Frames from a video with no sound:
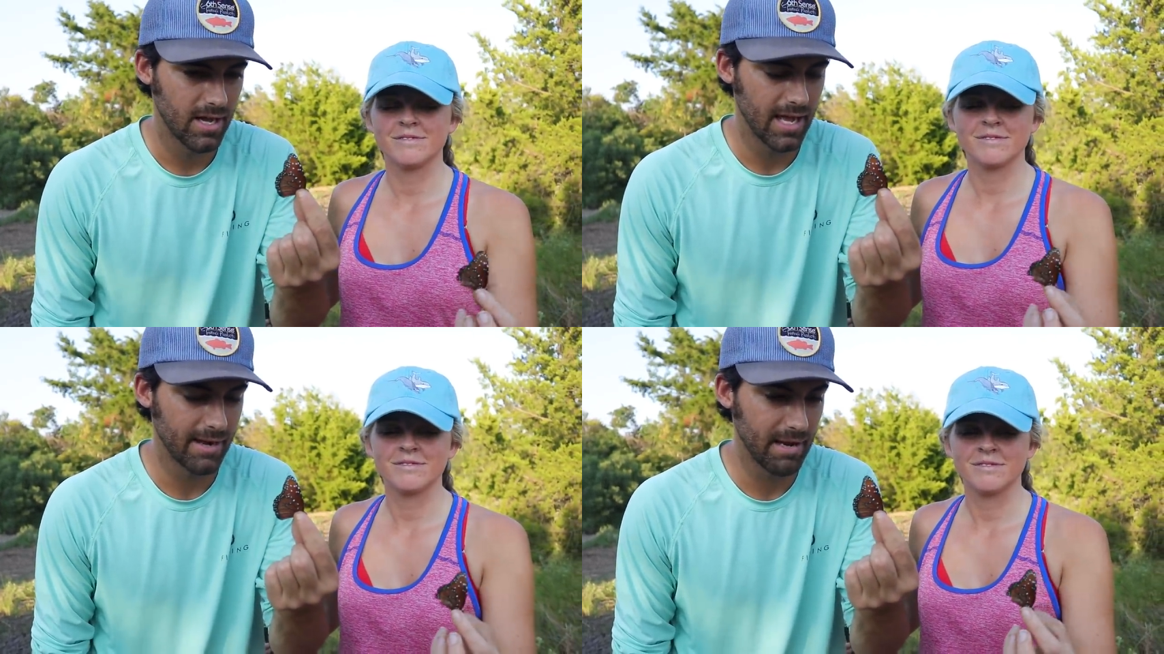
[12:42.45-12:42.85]

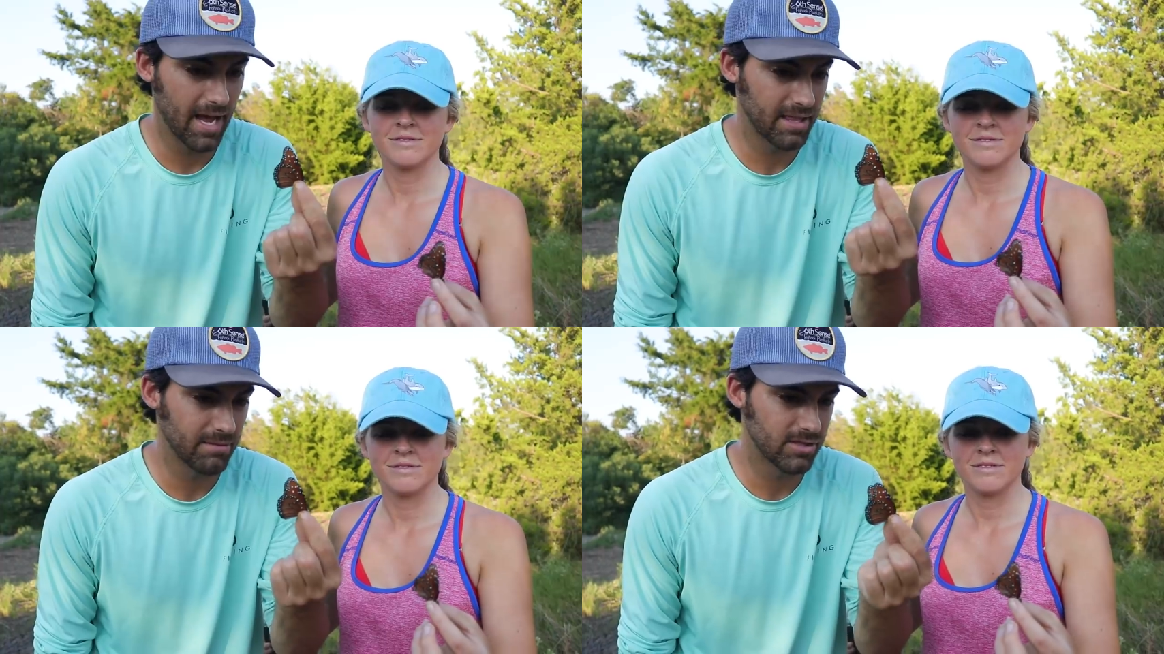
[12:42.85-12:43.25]
Speaker 1: and
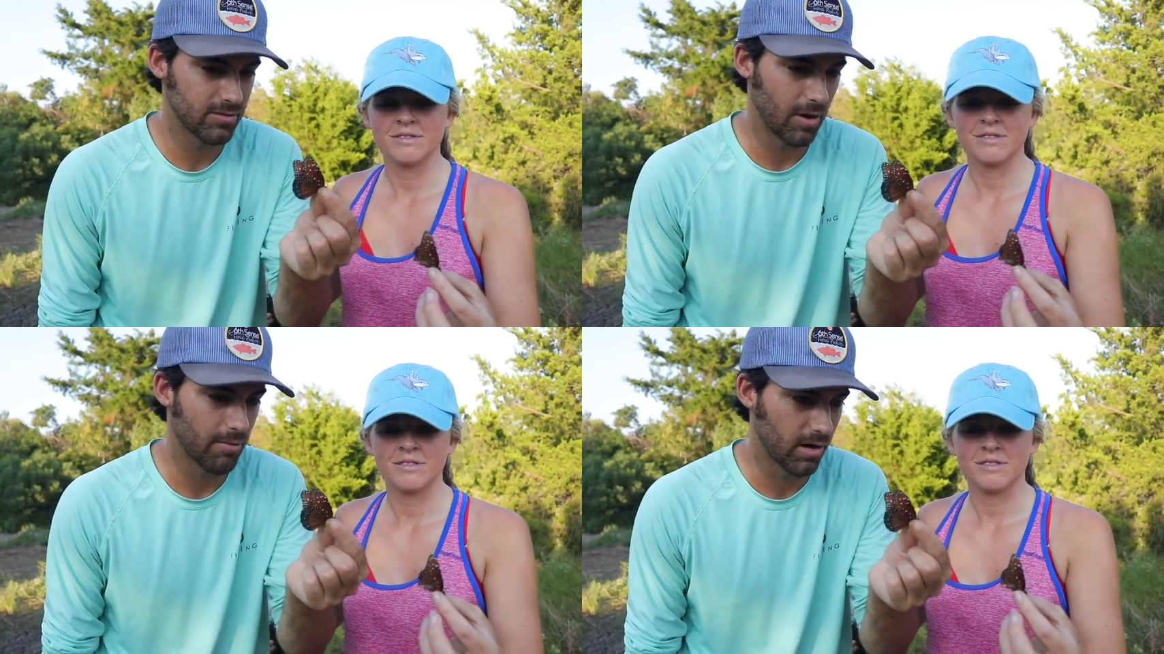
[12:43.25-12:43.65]
add them
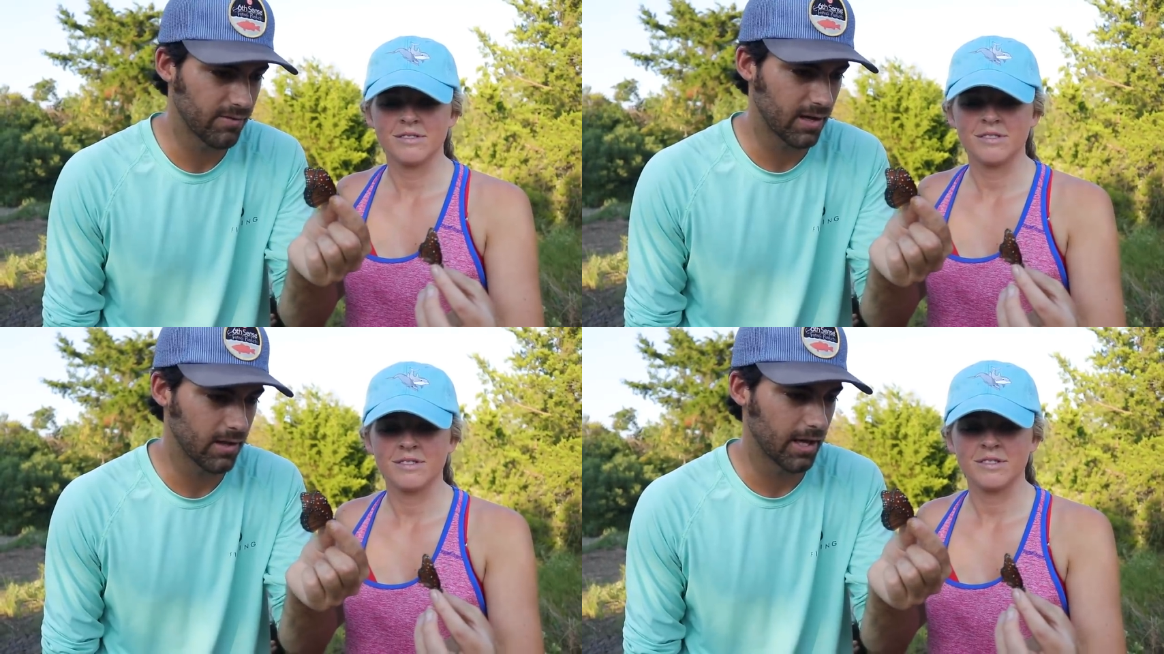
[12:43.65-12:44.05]
into our
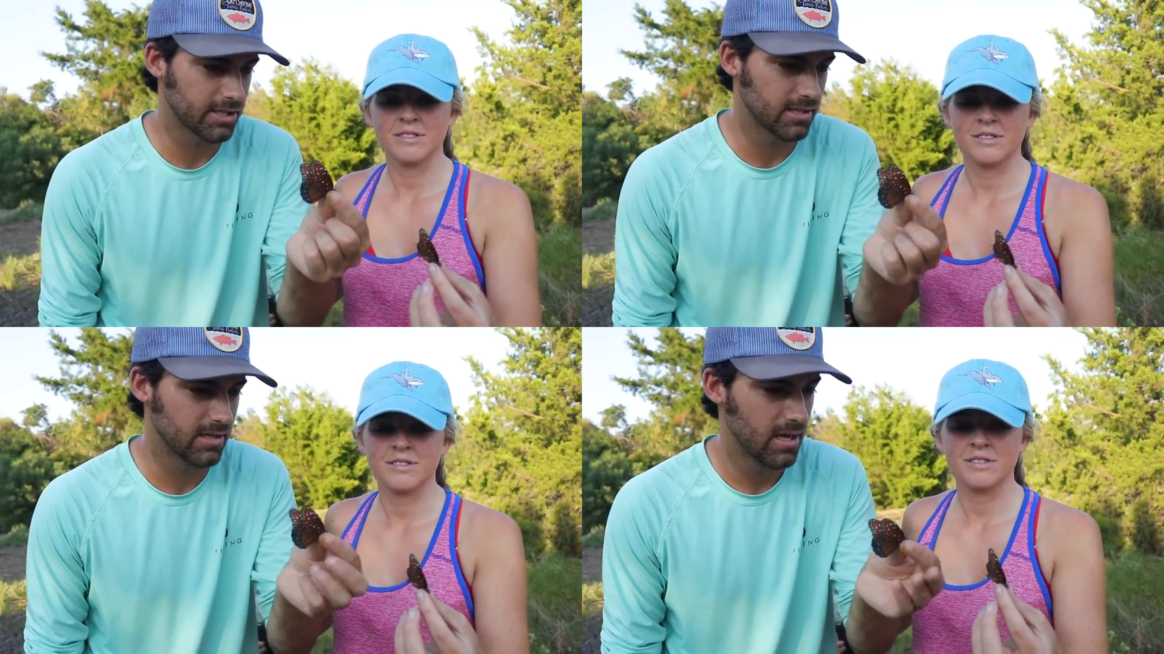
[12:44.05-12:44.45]
butterfly
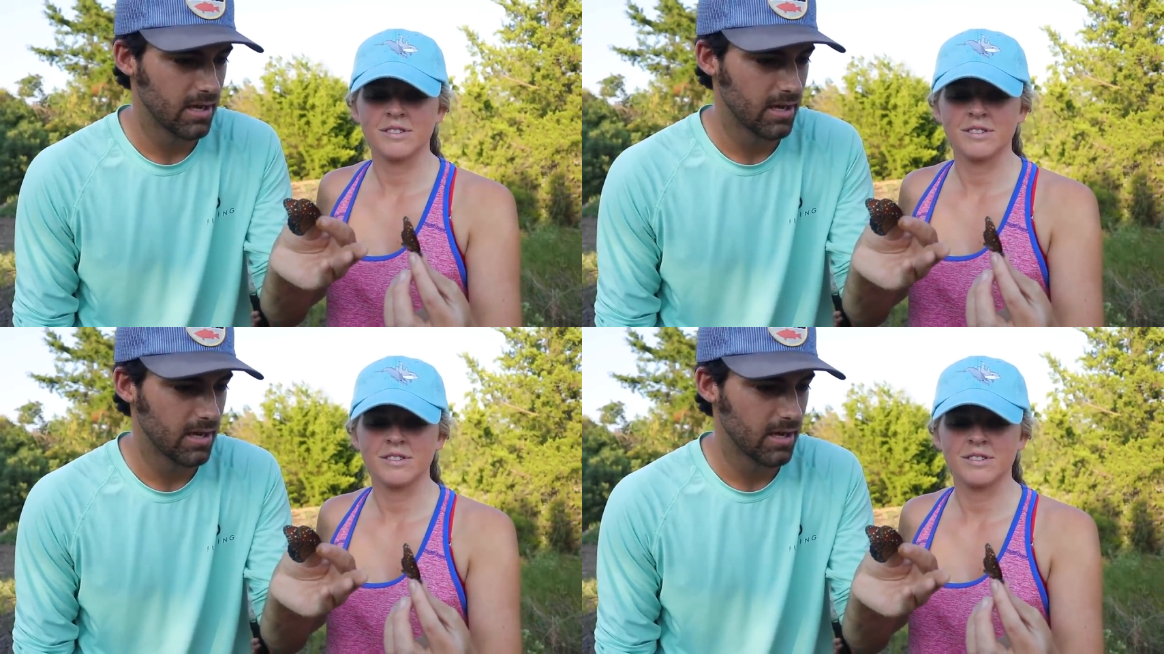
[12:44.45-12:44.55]
collection.